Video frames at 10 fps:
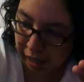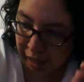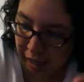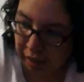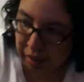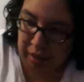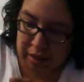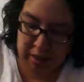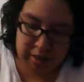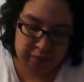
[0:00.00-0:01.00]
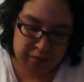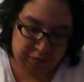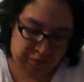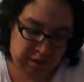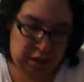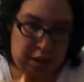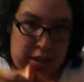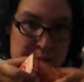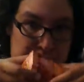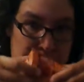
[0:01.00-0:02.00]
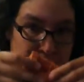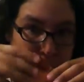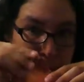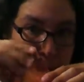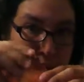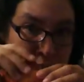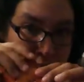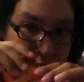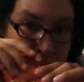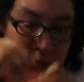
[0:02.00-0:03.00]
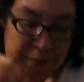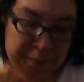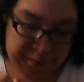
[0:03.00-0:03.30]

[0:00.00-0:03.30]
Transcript: And this mystery mini tin